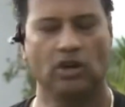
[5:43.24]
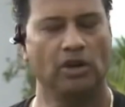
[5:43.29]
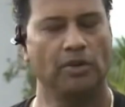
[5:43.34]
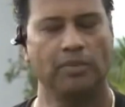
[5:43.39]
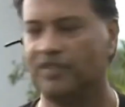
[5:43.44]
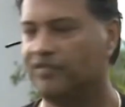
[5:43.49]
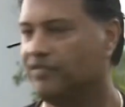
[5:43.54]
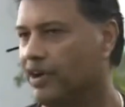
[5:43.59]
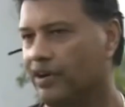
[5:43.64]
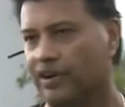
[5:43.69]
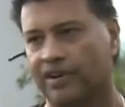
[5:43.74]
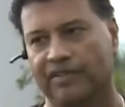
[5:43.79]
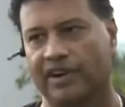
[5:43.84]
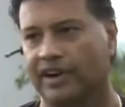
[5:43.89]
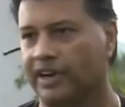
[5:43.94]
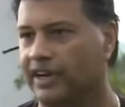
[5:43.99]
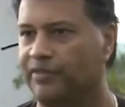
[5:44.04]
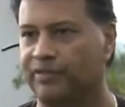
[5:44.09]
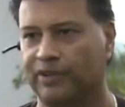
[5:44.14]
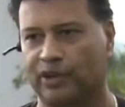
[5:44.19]
going to be very,
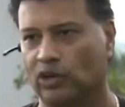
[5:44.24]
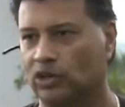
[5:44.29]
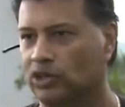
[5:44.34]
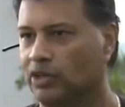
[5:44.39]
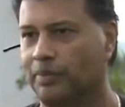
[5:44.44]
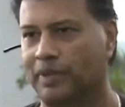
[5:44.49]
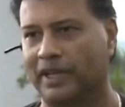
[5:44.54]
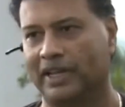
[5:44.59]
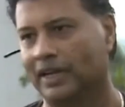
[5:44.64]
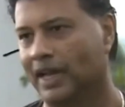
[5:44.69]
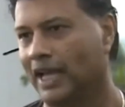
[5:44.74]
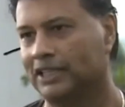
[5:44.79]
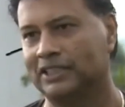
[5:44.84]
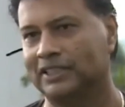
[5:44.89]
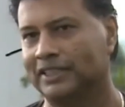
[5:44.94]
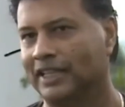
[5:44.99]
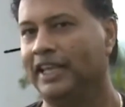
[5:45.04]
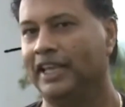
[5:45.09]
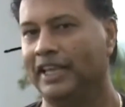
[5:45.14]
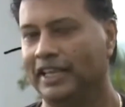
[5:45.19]
very difficult to beat.
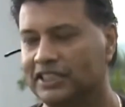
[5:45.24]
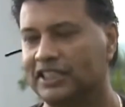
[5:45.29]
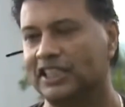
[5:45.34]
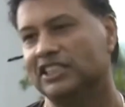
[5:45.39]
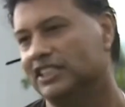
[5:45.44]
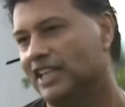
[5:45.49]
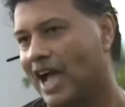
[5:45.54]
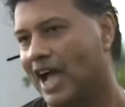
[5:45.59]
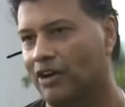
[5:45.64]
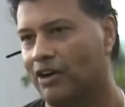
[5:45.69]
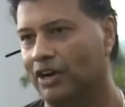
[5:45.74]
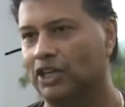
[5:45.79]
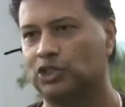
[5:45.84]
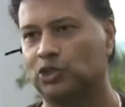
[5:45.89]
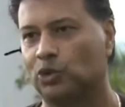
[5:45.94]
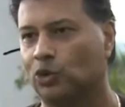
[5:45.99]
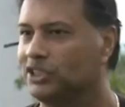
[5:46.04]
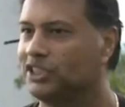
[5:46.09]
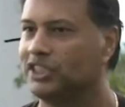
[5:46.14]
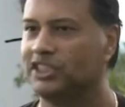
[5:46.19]
That's, he is the star of the
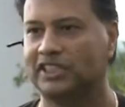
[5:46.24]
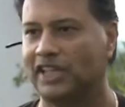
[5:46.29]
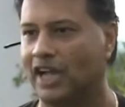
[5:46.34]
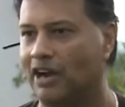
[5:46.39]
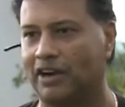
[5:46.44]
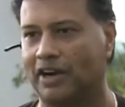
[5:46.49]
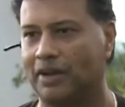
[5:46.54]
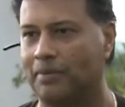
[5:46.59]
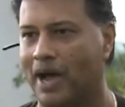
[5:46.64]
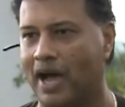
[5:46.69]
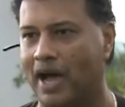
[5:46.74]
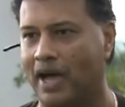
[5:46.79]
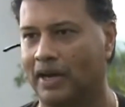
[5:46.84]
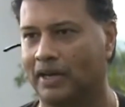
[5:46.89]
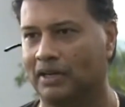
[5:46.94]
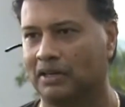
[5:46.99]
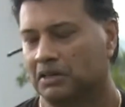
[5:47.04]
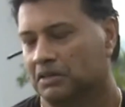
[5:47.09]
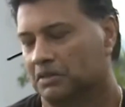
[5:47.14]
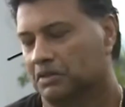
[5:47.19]
show, he's the star of the
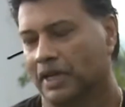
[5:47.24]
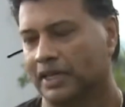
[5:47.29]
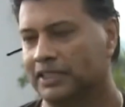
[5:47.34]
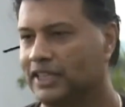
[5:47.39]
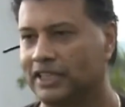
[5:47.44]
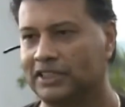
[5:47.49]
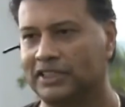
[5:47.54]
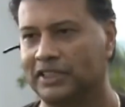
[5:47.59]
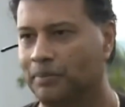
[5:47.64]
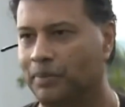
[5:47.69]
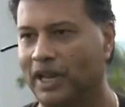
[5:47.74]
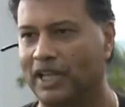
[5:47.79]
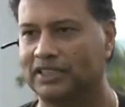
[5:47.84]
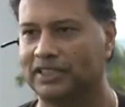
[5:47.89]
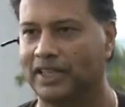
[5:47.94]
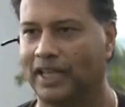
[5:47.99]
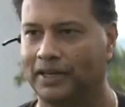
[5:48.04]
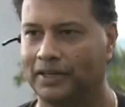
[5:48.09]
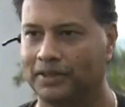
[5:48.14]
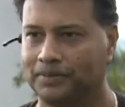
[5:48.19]
band. It's as simple
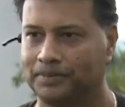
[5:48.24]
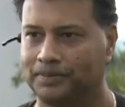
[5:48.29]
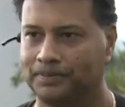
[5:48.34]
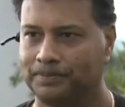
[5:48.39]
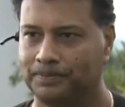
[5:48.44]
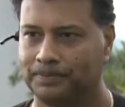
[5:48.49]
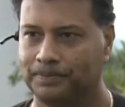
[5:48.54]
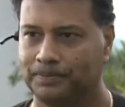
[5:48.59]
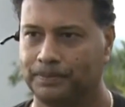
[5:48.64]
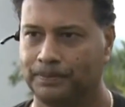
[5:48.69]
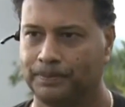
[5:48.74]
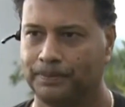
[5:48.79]
as that. And the last thing